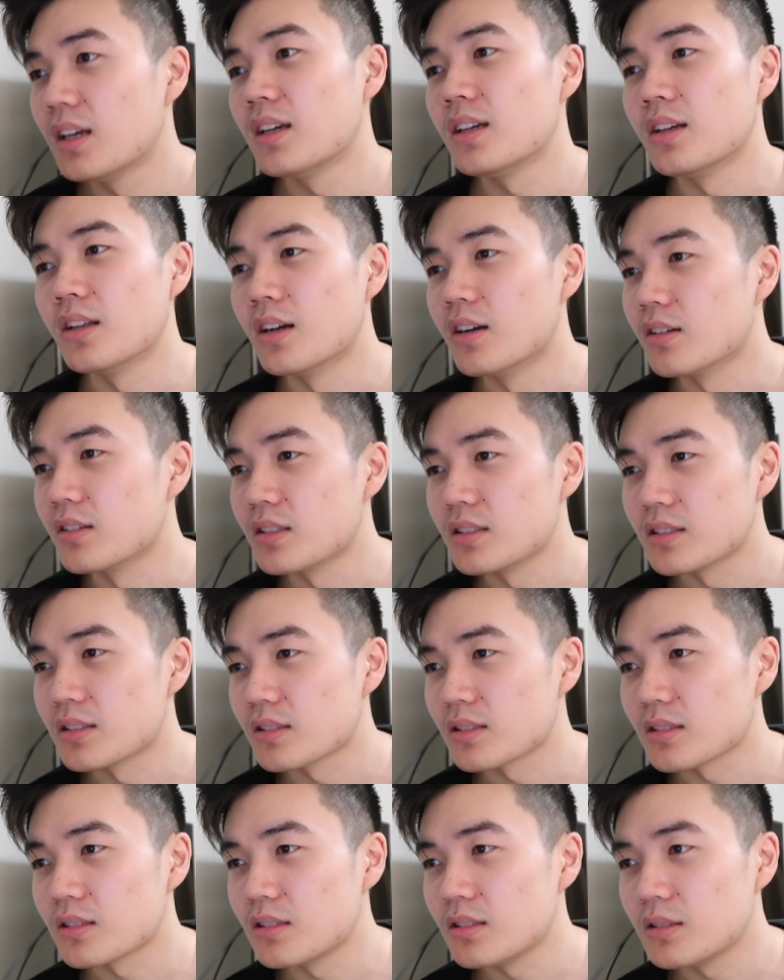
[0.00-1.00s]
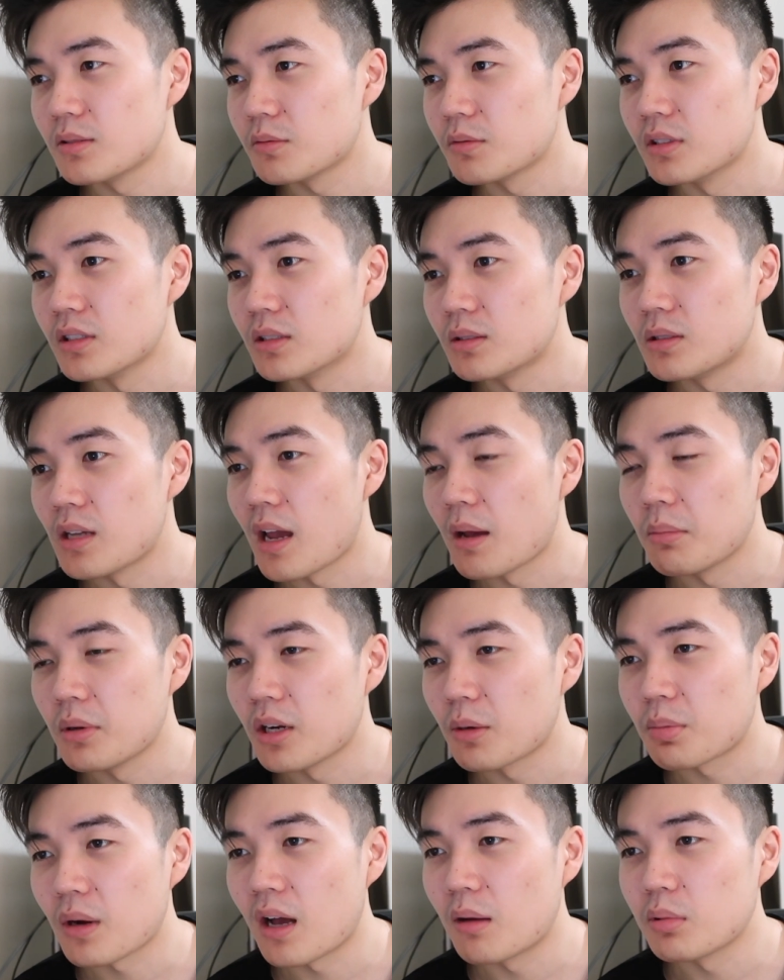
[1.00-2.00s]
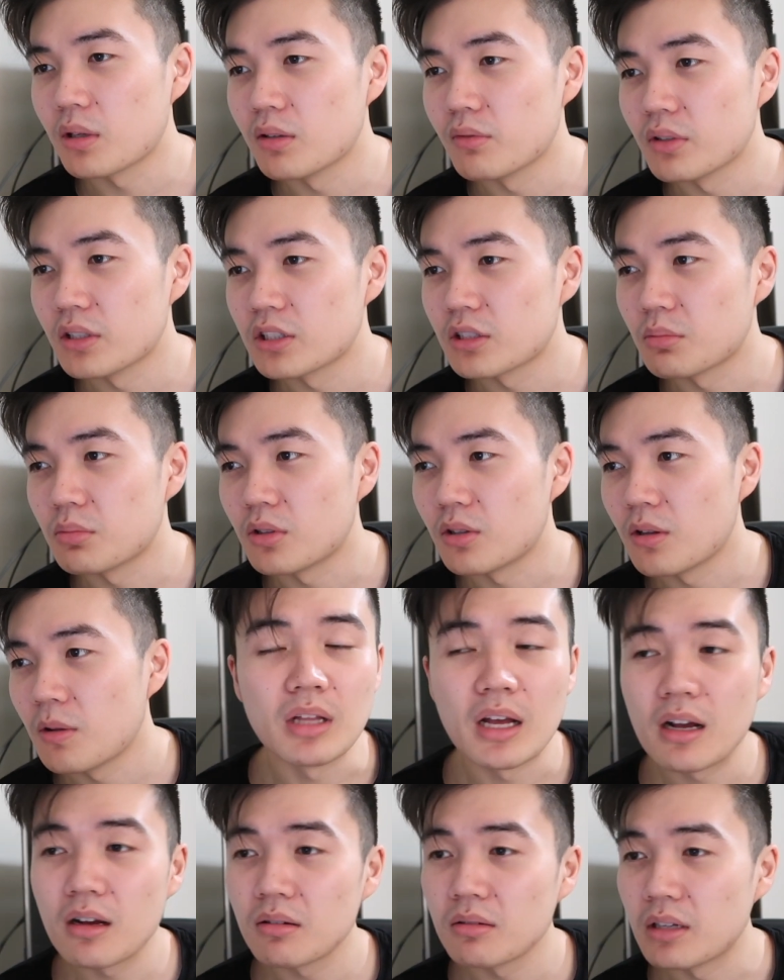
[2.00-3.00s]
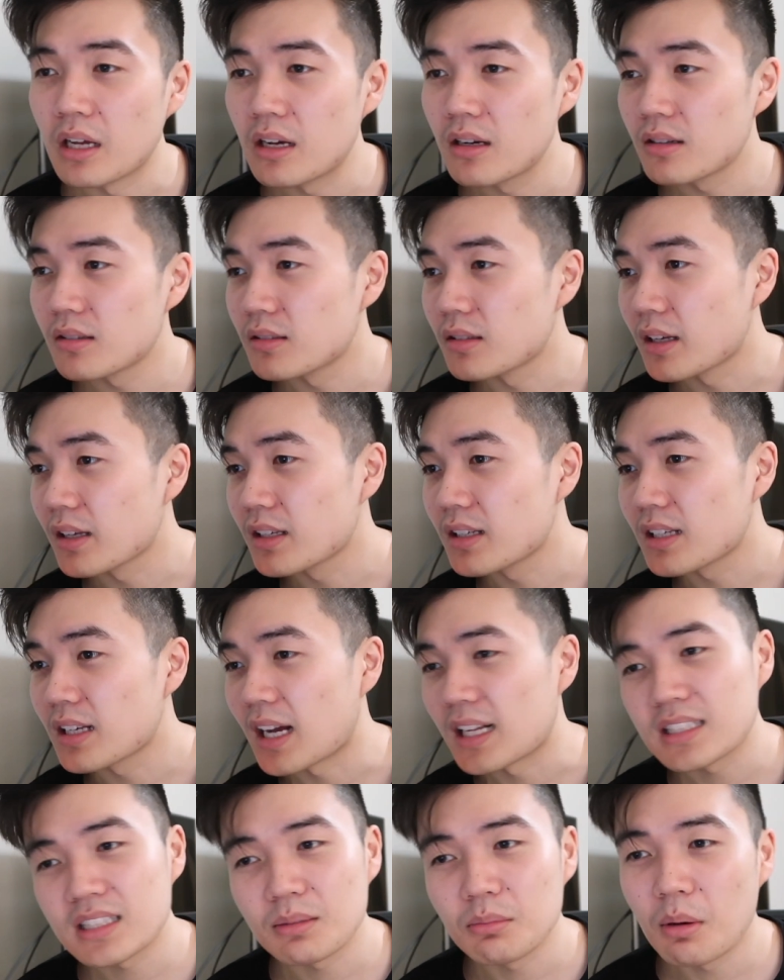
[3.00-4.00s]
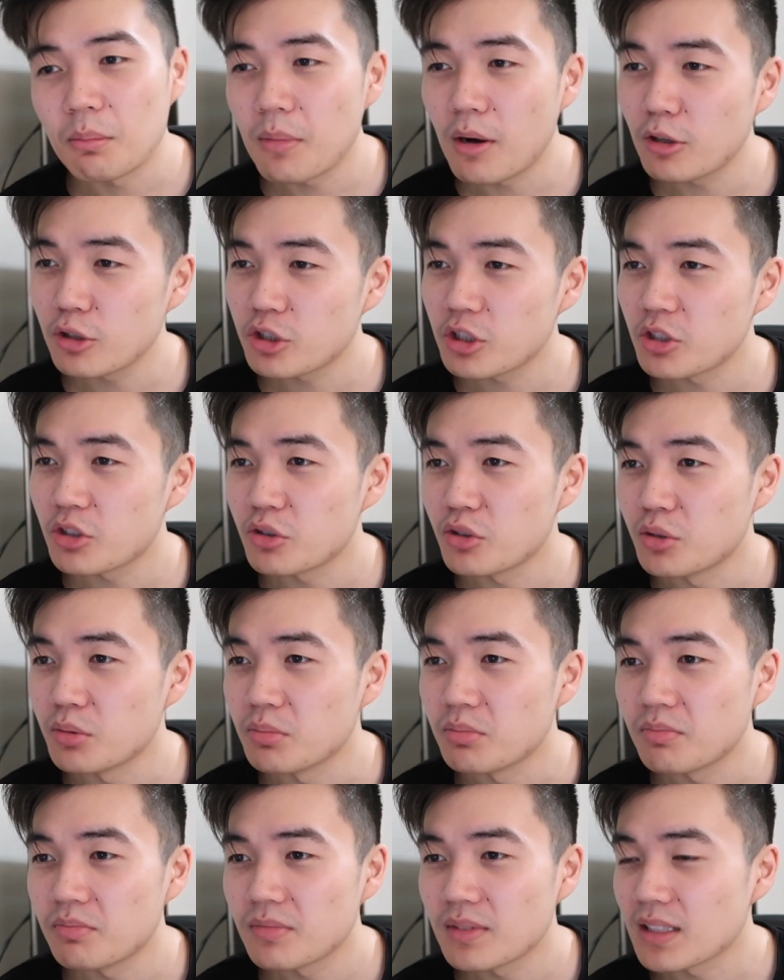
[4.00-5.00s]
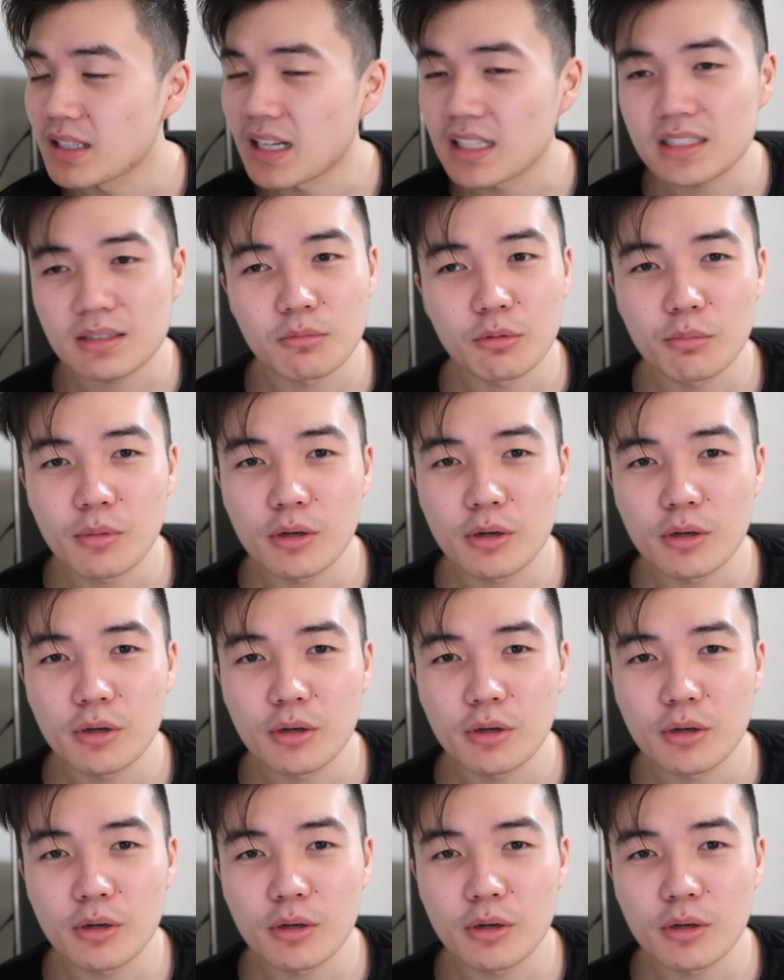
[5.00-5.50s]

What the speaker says: He's damn near probably invincible. No. Got some emotion to him. Has